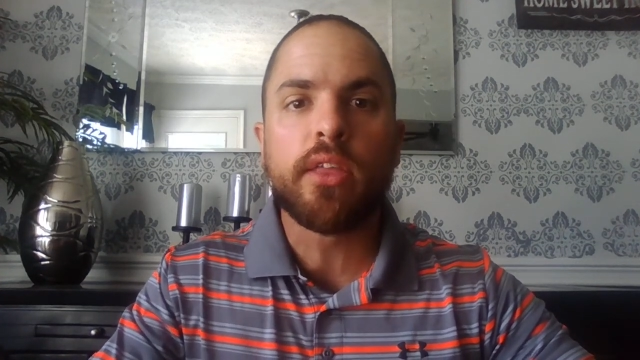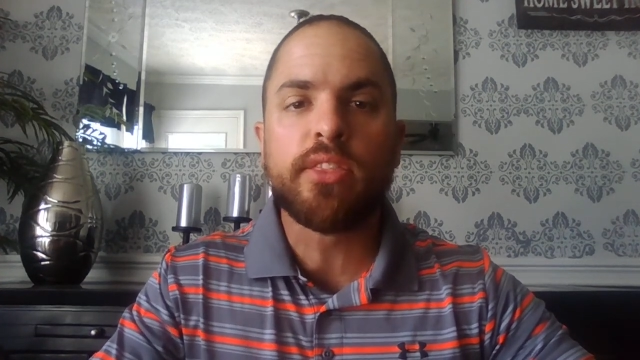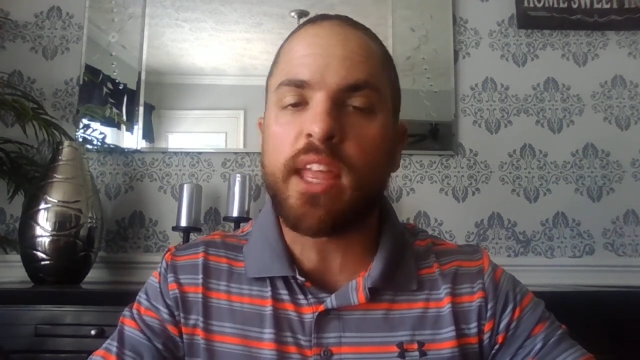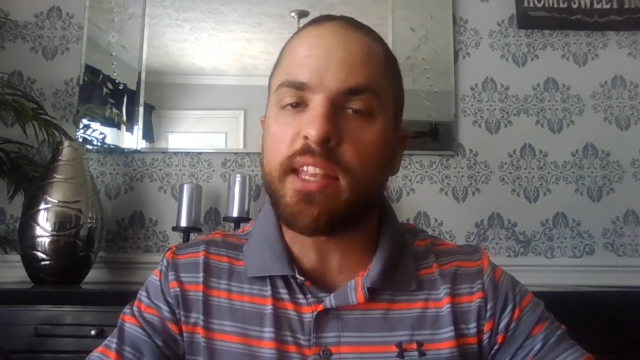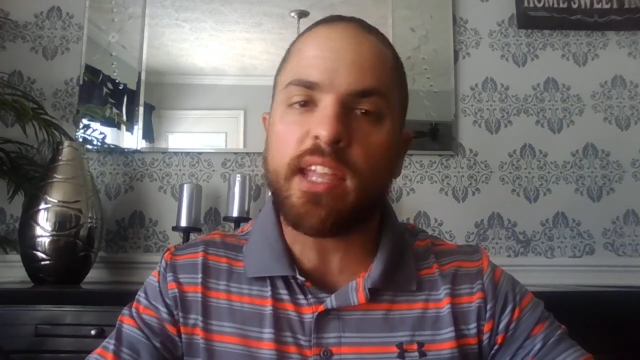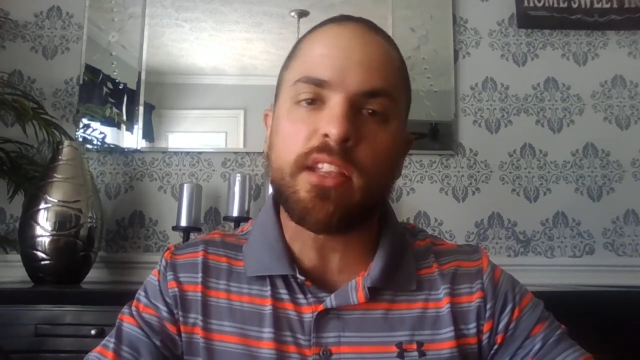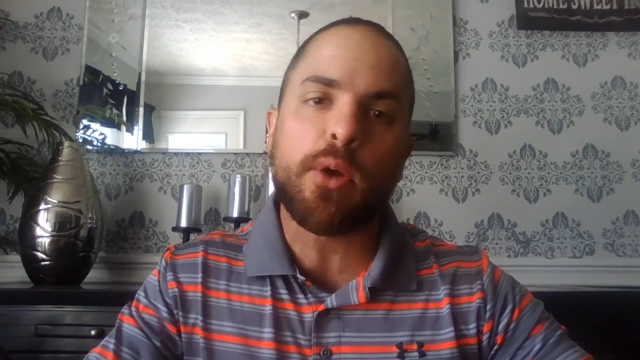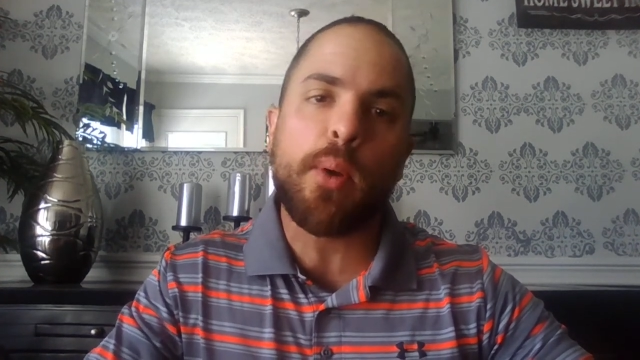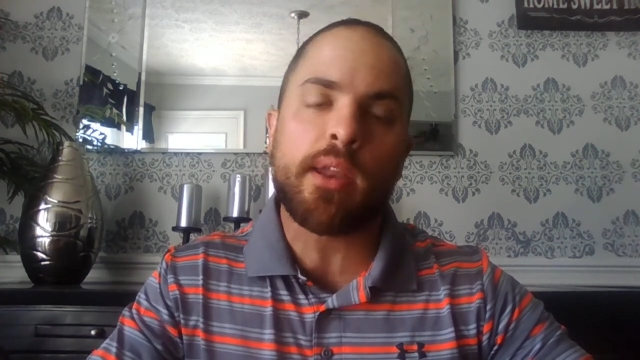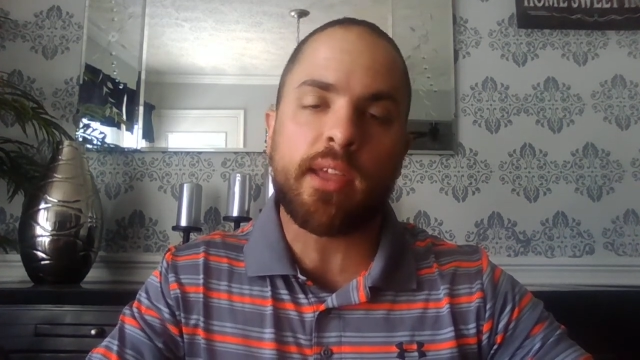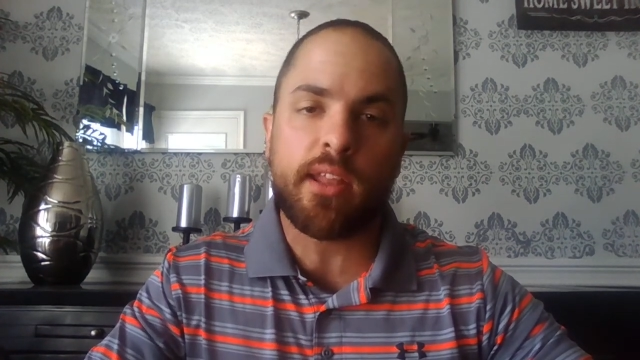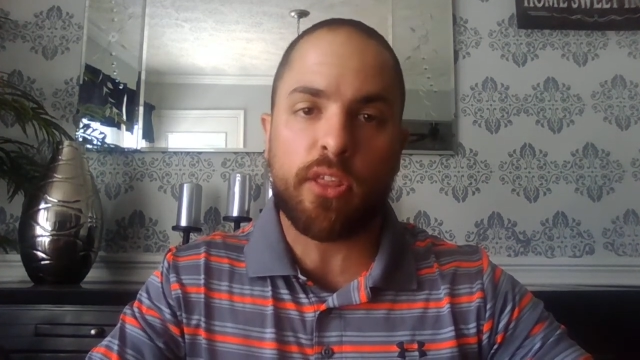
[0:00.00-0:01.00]
they need to go
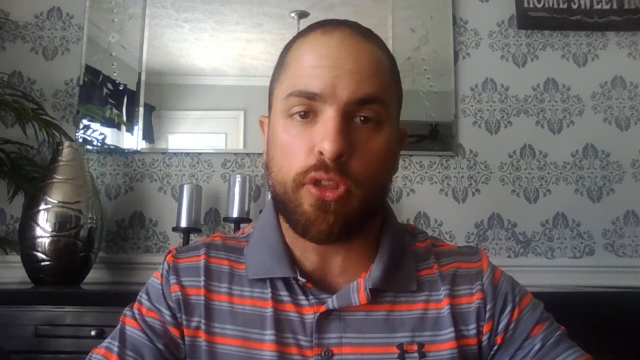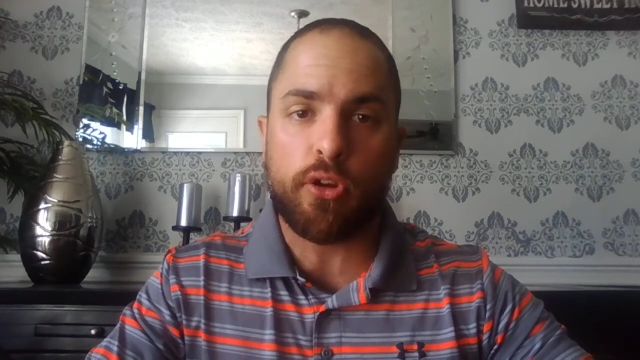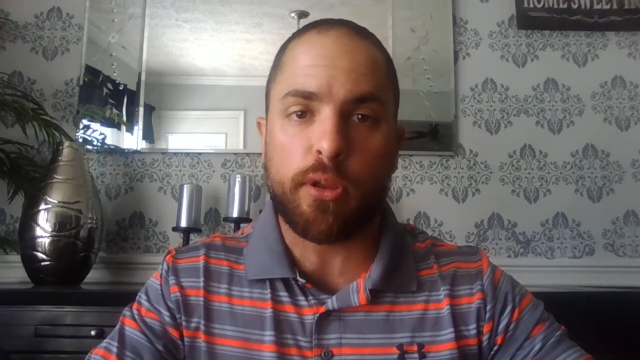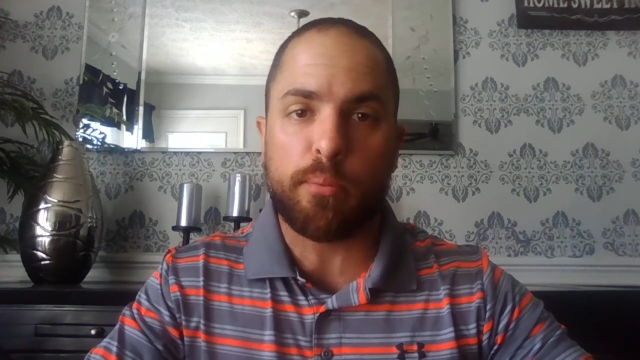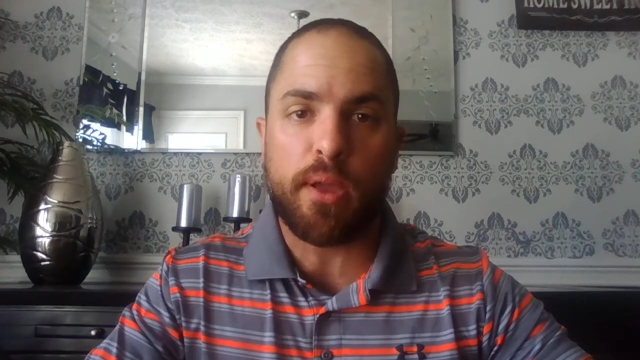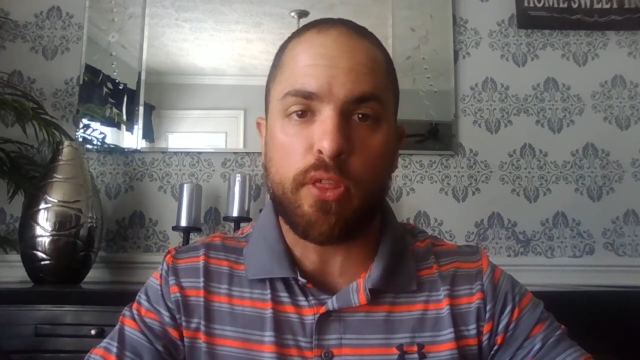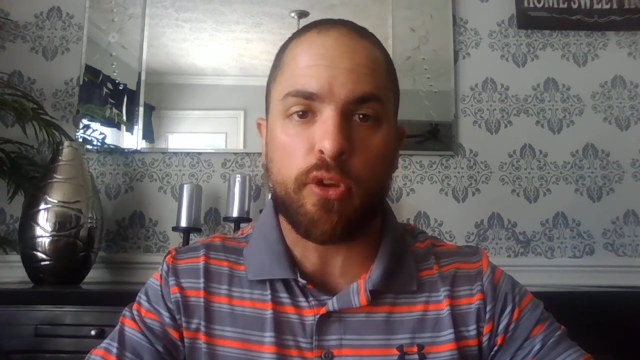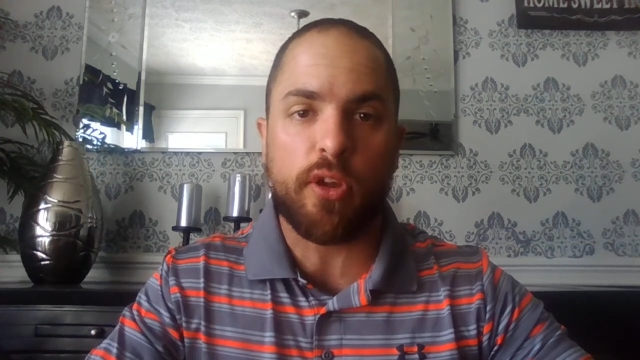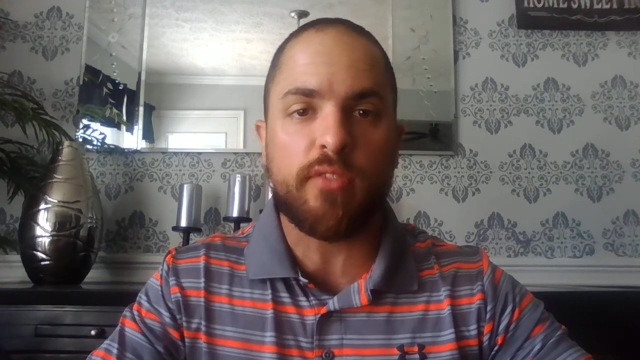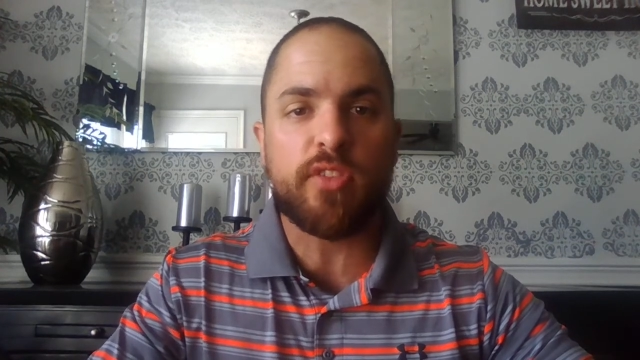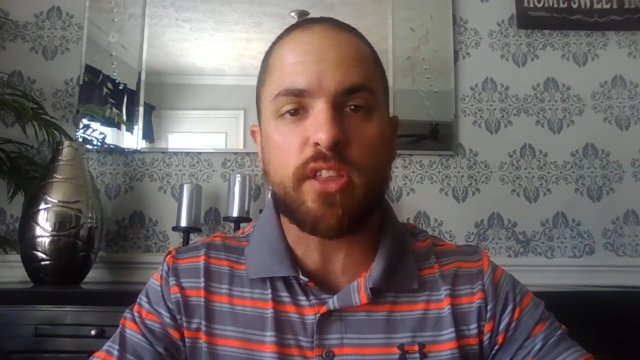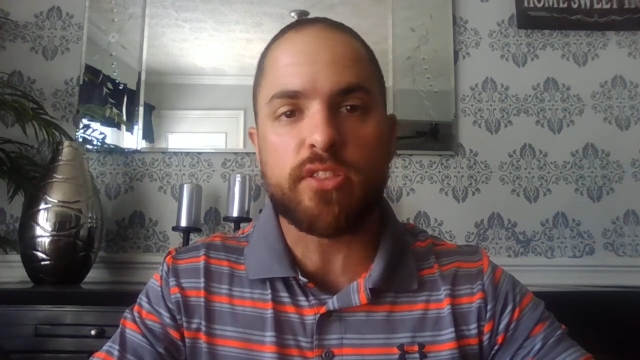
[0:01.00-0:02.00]
out and get a starting pitcher.
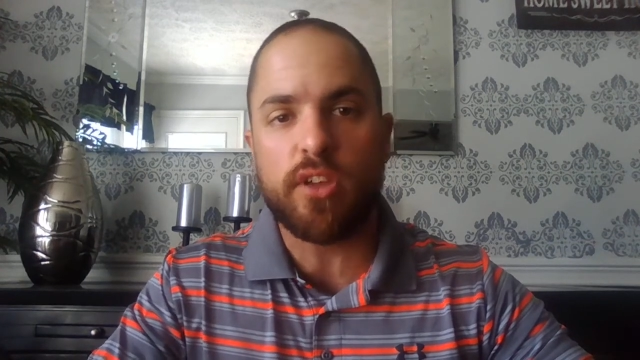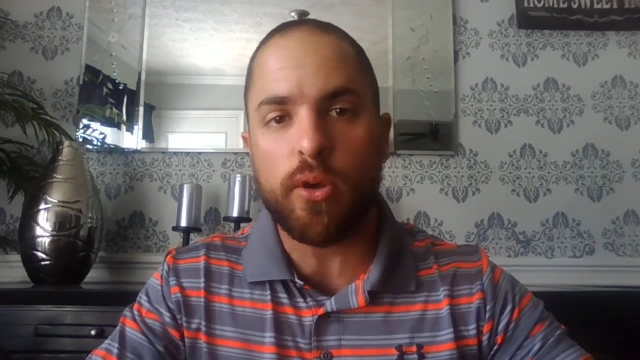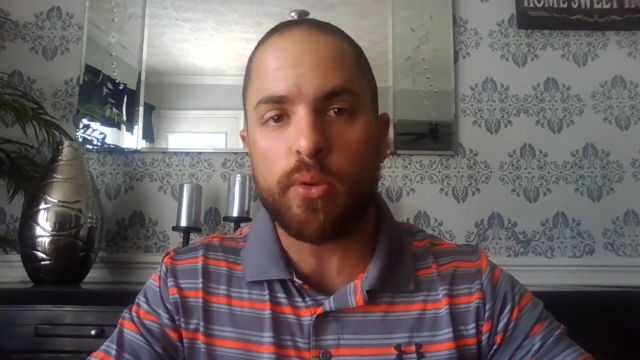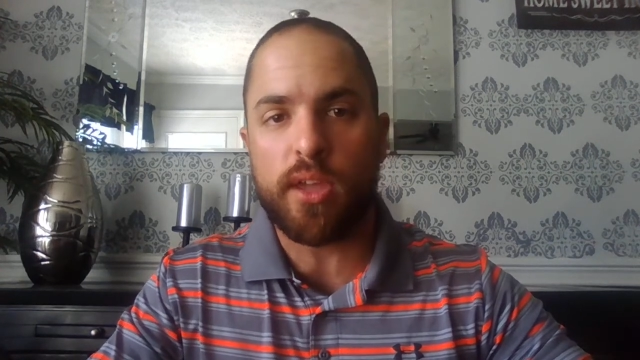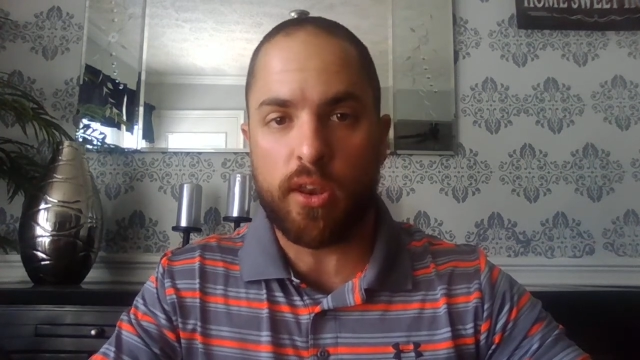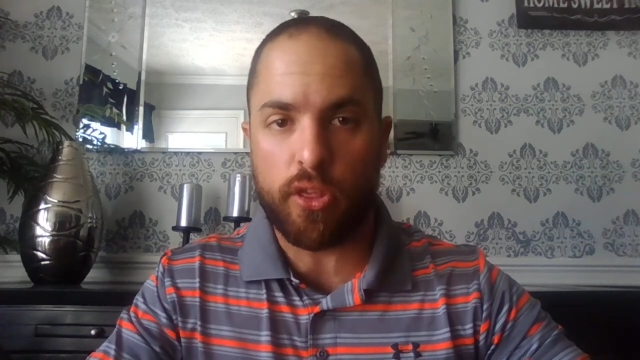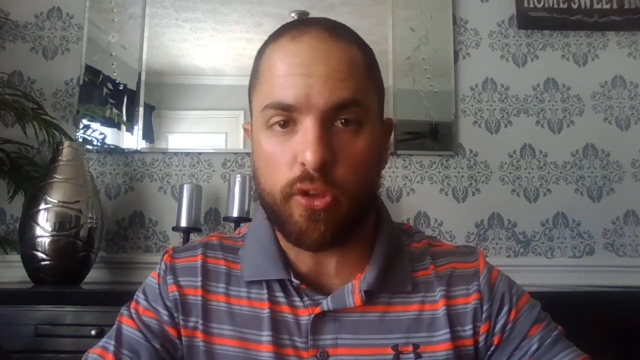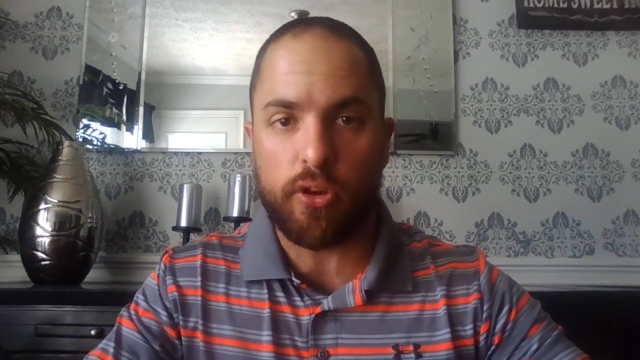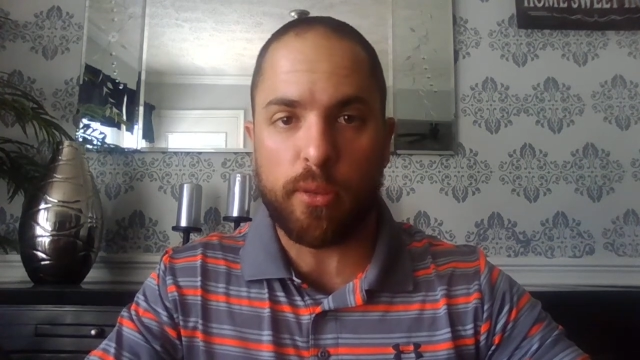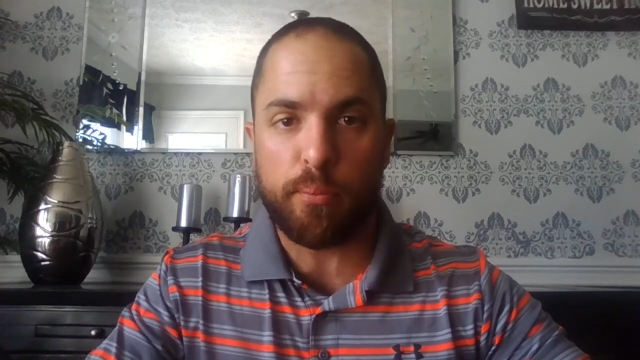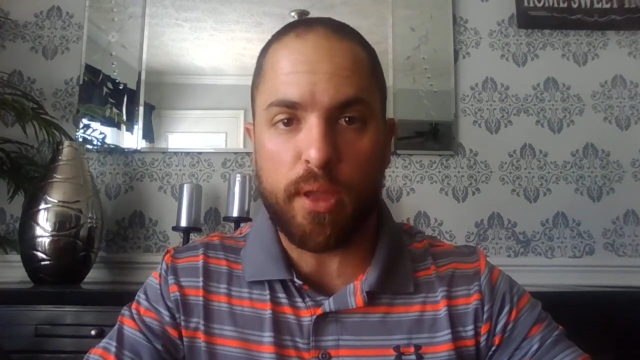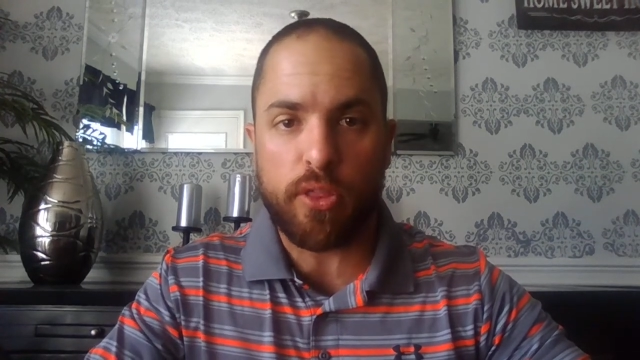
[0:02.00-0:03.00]
If they don't get a
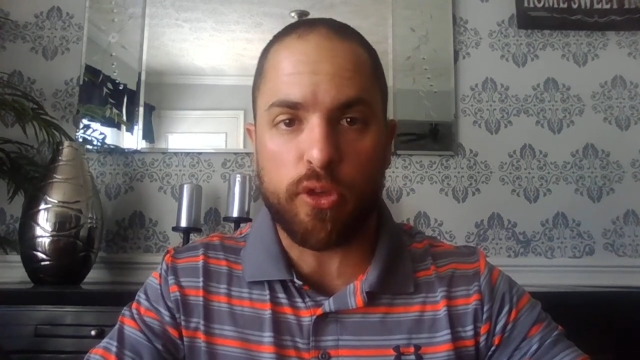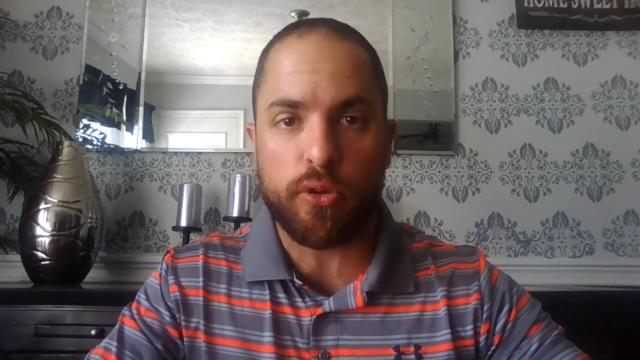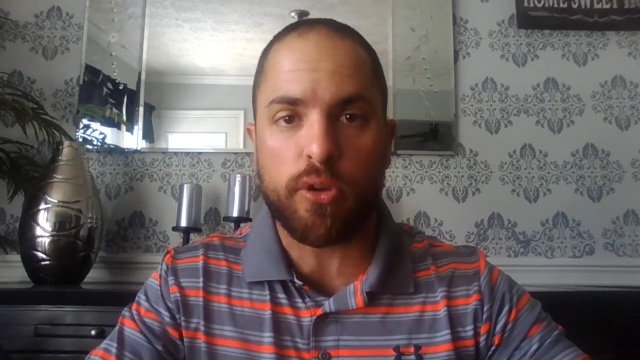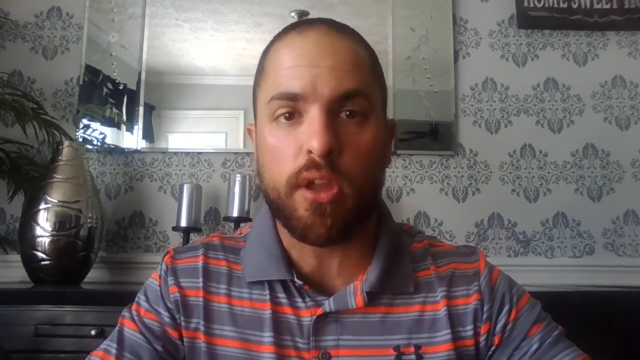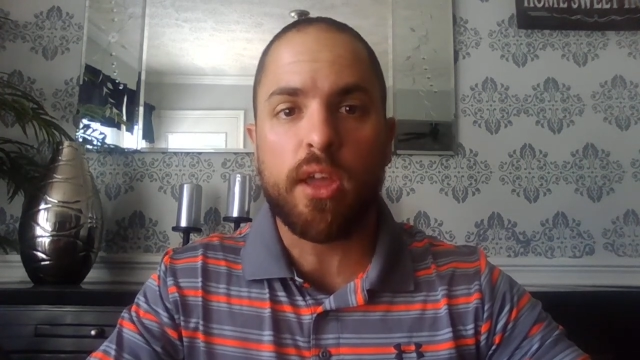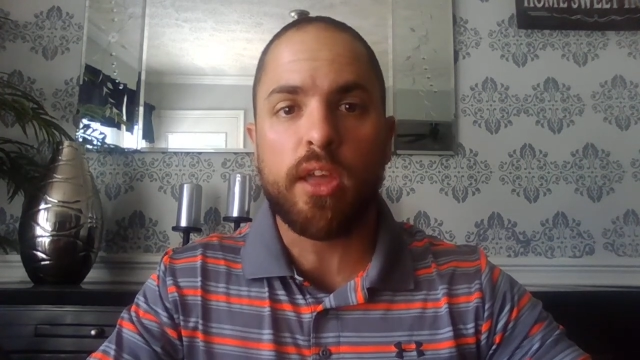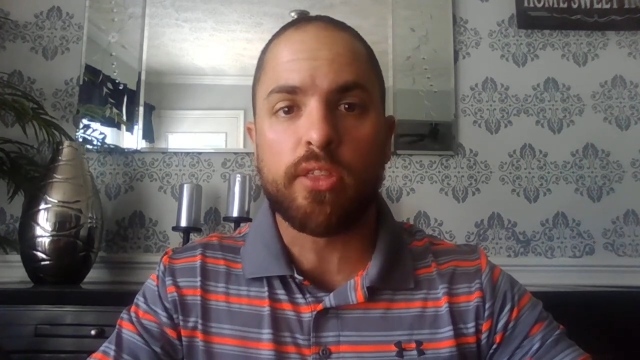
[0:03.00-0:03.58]
starting pitcher,